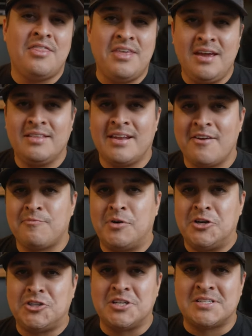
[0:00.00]
thing that I've
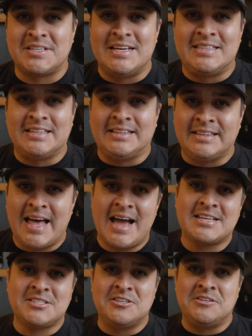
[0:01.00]
purchased in the
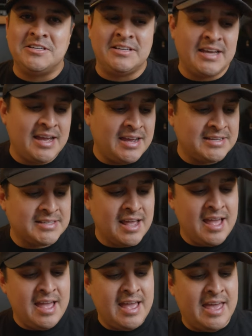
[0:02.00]
last 30 days,
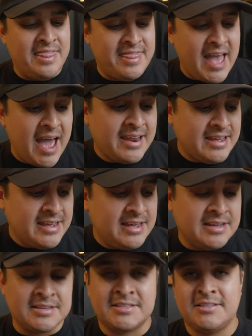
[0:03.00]
and that
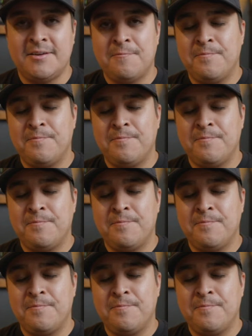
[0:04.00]
is